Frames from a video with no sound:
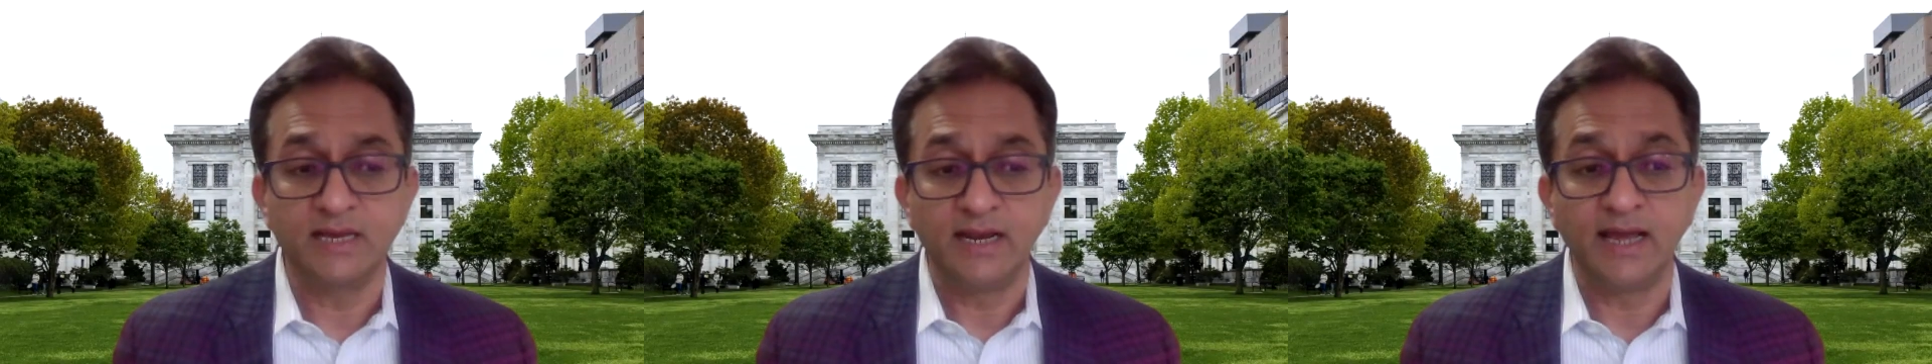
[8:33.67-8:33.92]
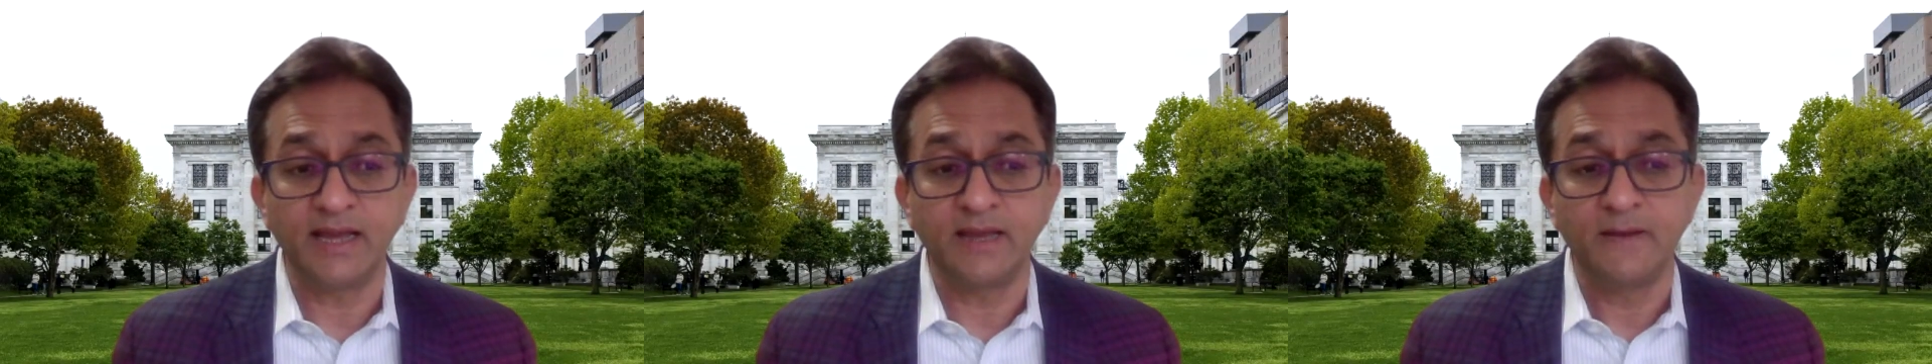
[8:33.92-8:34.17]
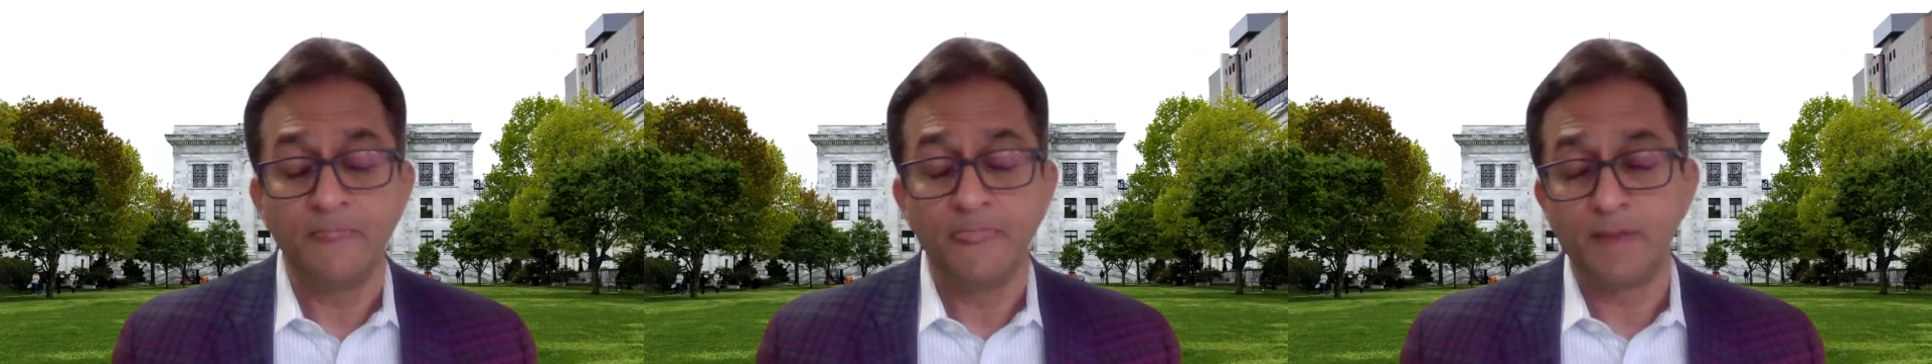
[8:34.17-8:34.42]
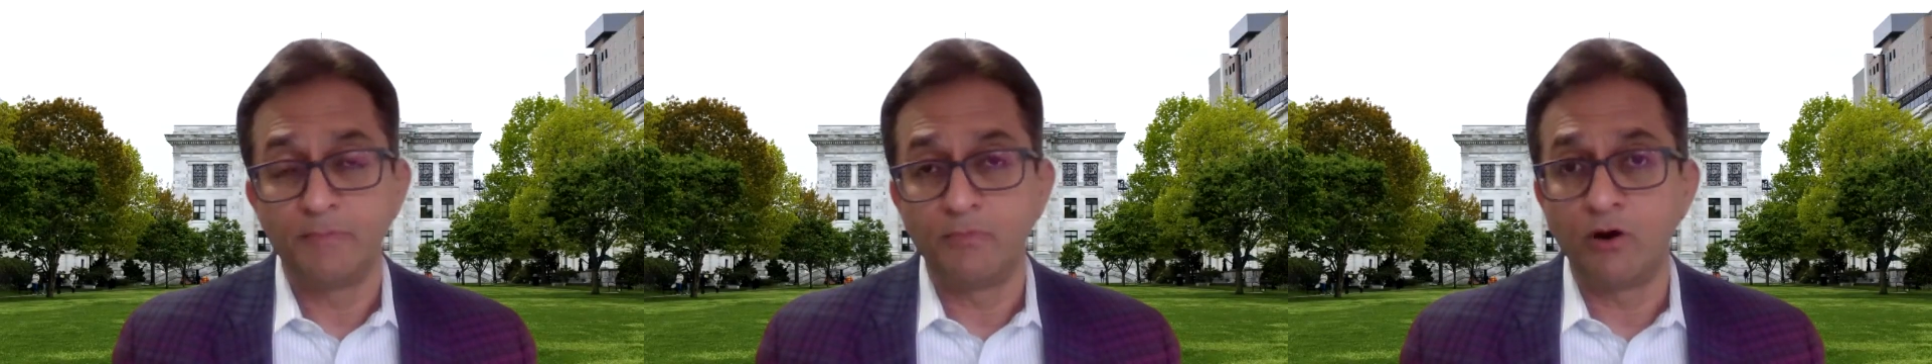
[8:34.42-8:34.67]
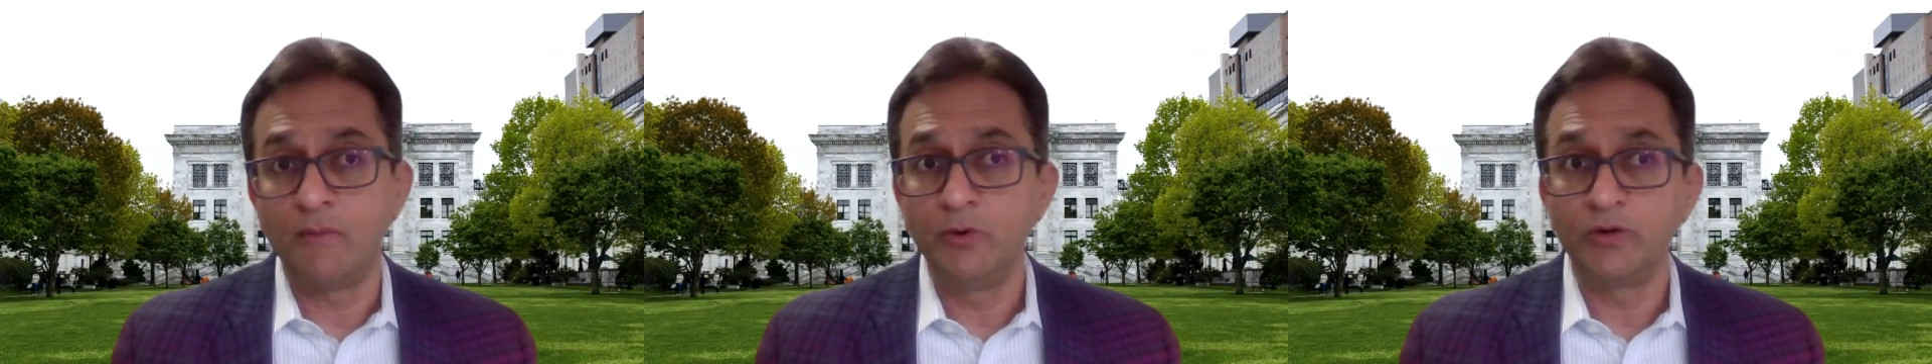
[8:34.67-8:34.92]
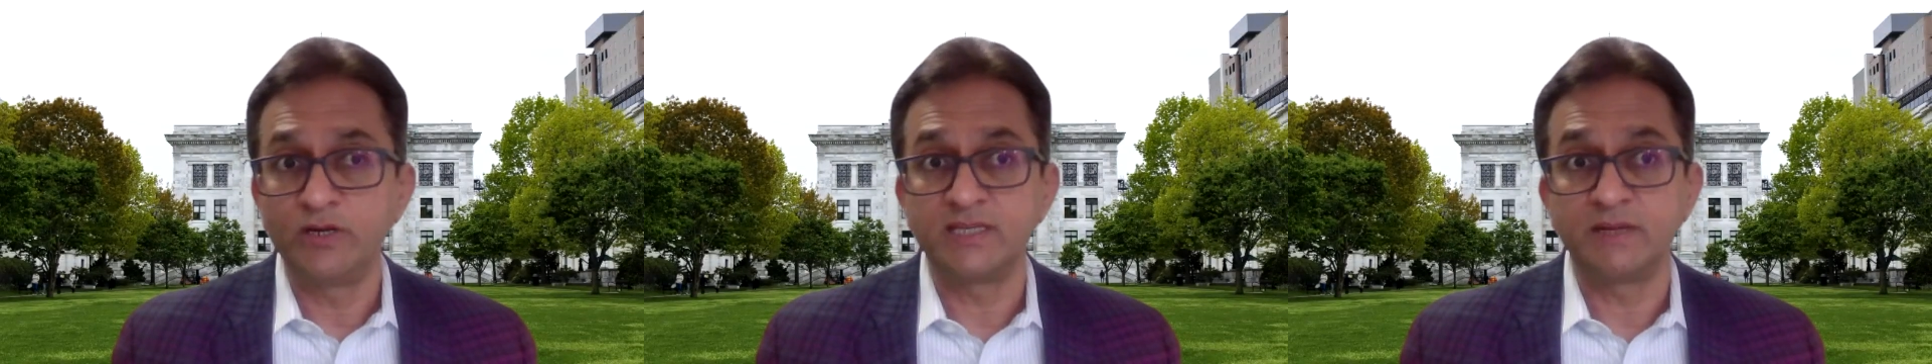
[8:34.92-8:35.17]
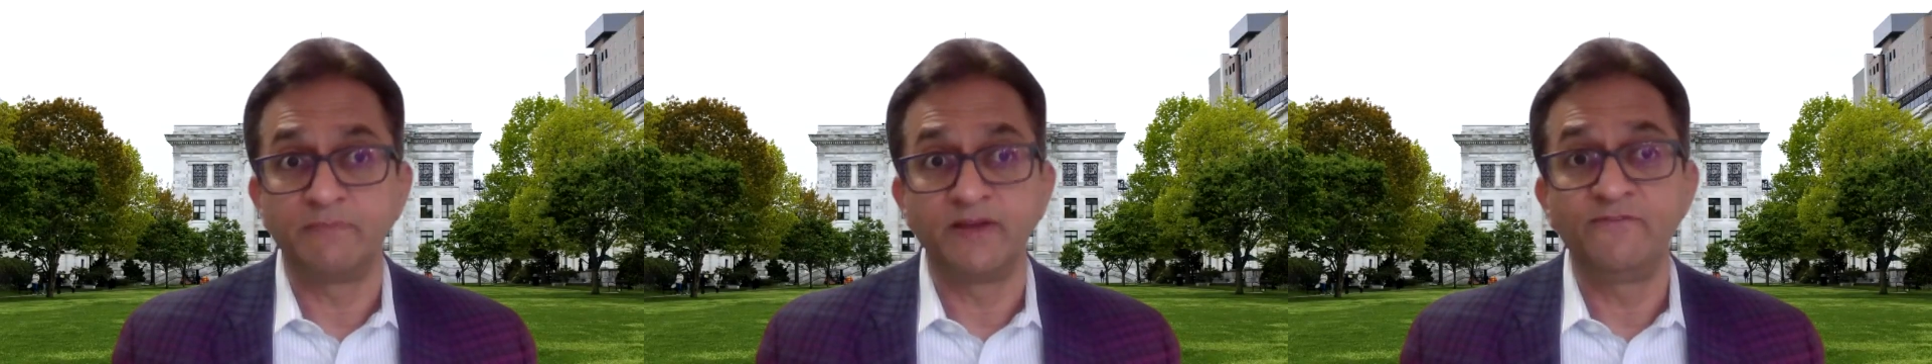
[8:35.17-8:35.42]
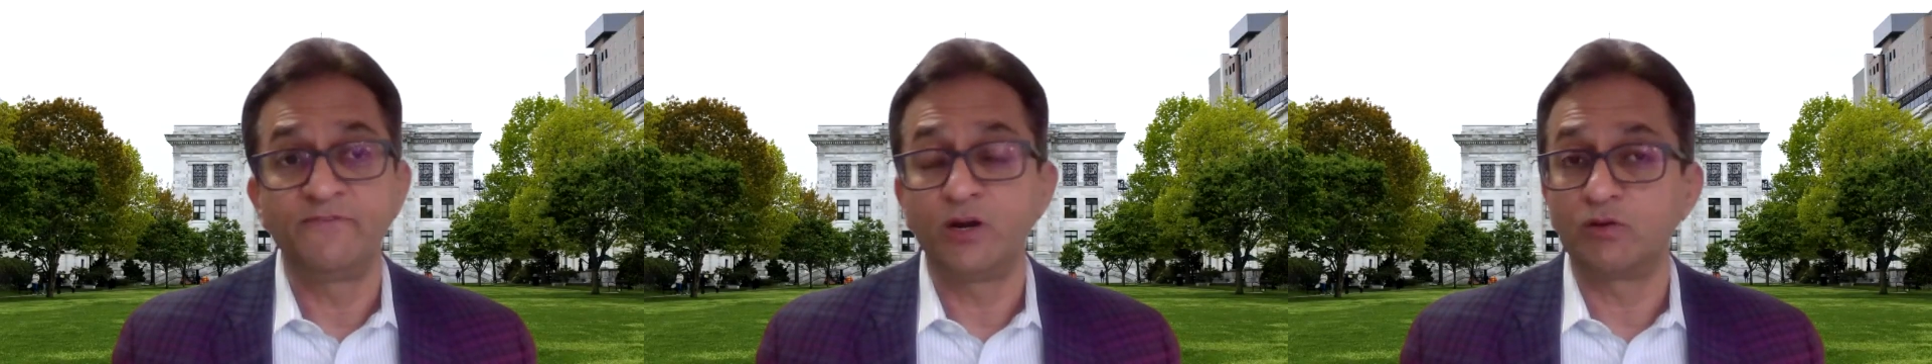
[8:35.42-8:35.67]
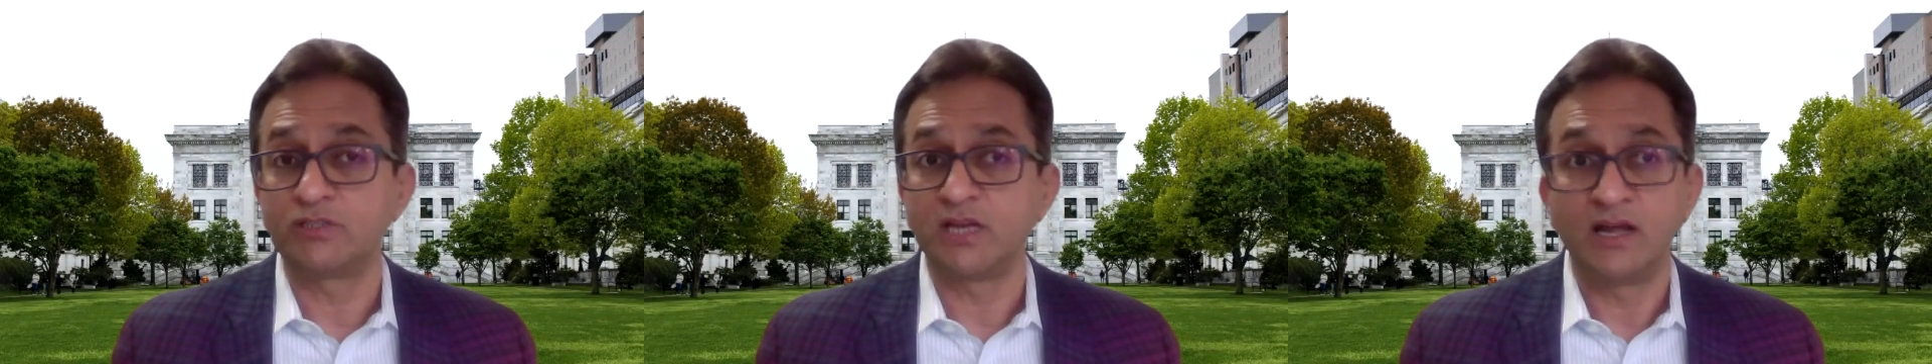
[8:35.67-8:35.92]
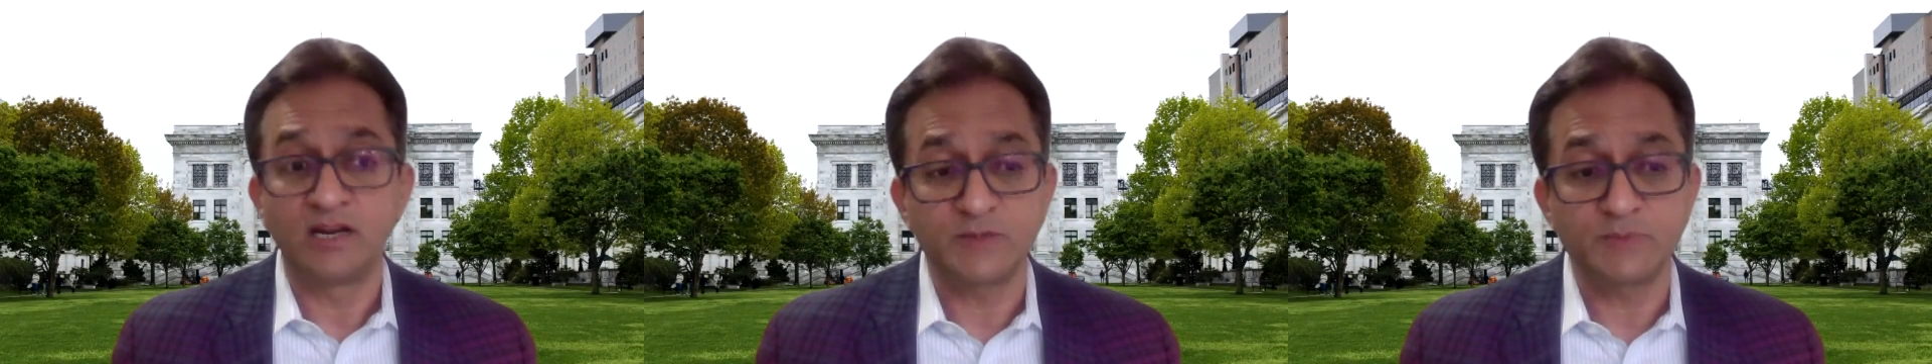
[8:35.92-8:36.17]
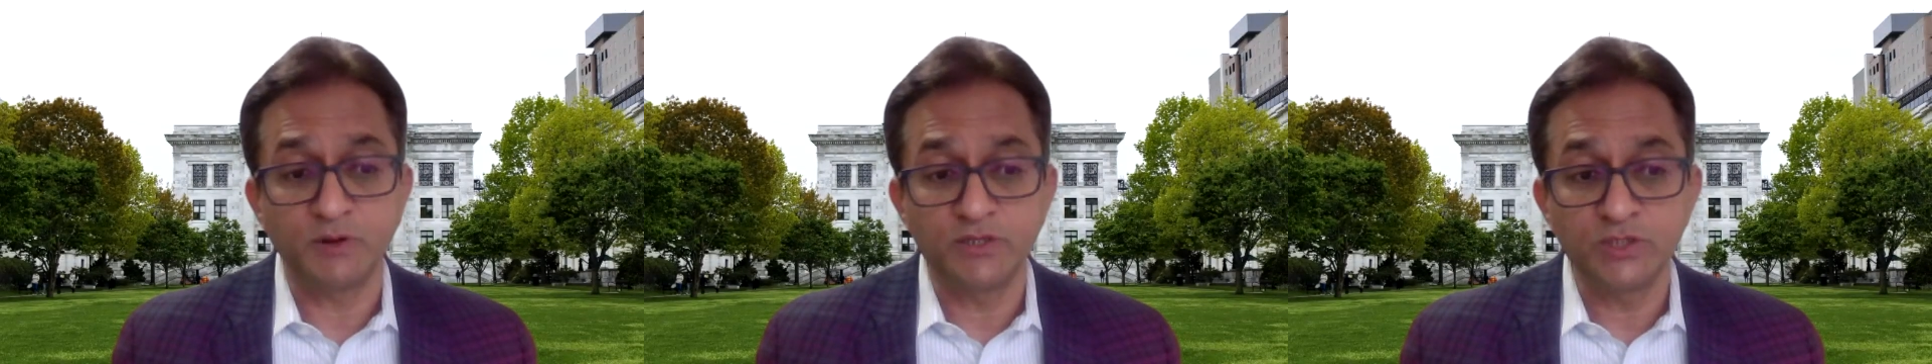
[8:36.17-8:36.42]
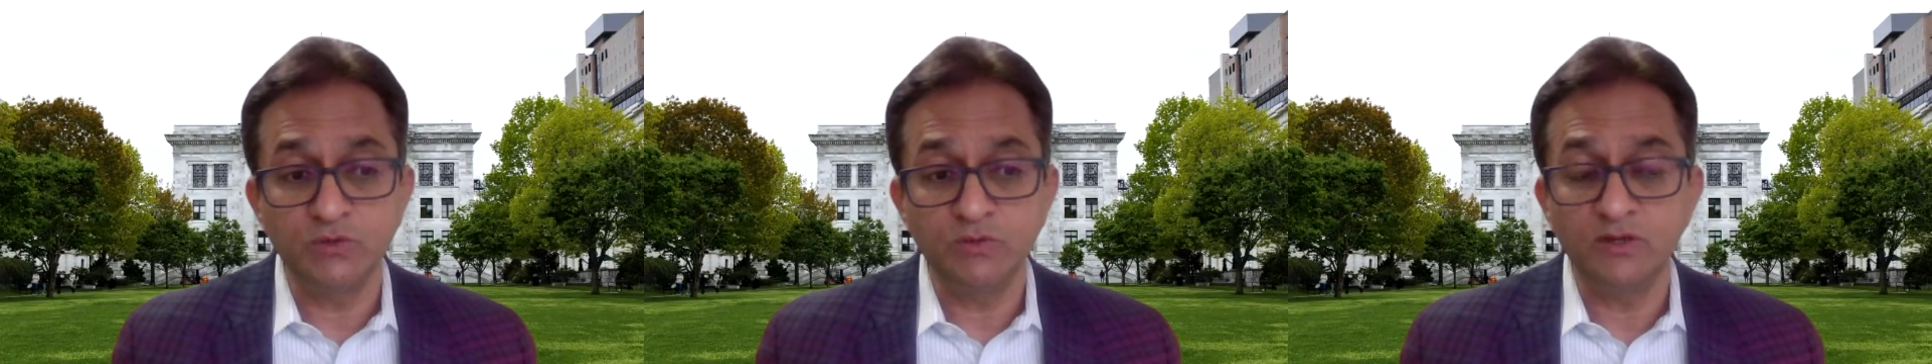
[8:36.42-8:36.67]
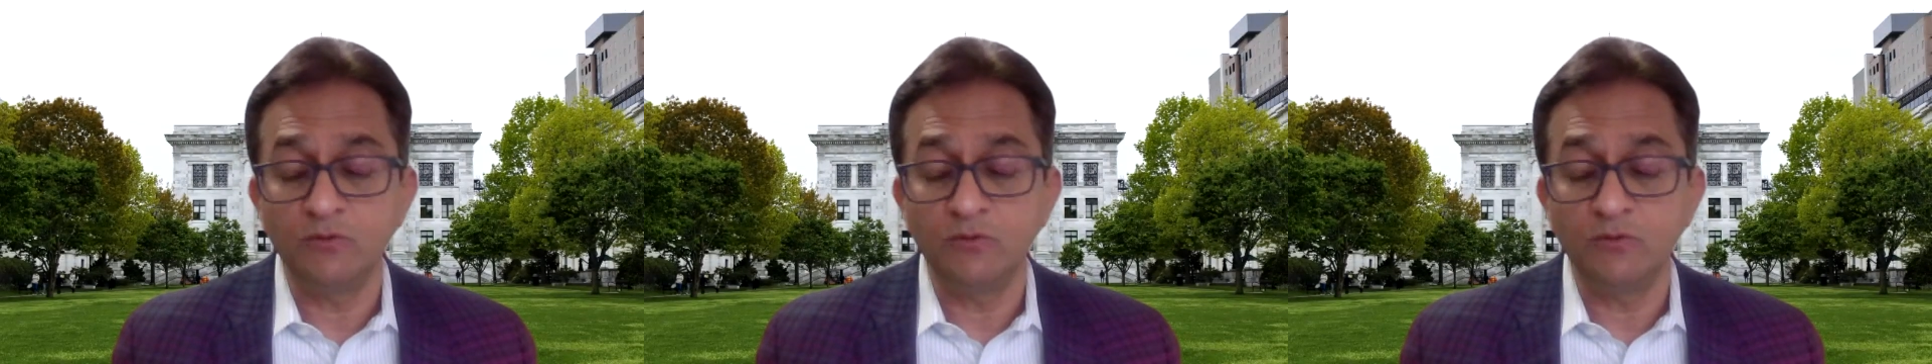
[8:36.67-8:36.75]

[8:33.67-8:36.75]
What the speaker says: like the mom noticed the infant was unresponsive,